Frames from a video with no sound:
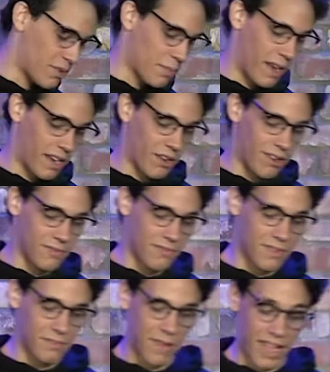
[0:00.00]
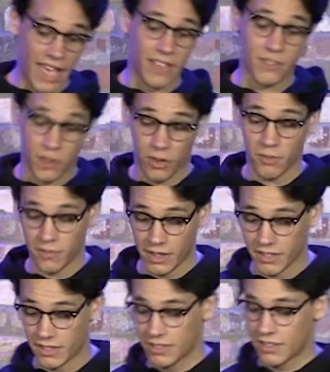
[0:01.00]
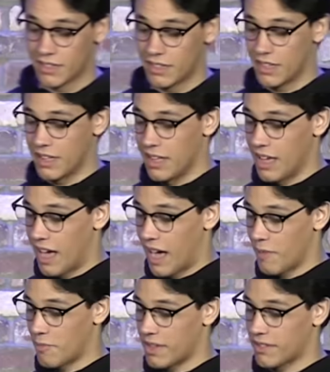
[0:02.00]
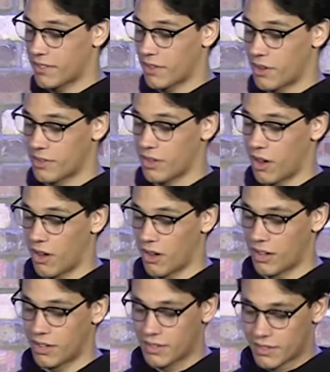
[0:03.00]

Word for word: miss my girlfriend, my ex-girlfriend. I miss her dog.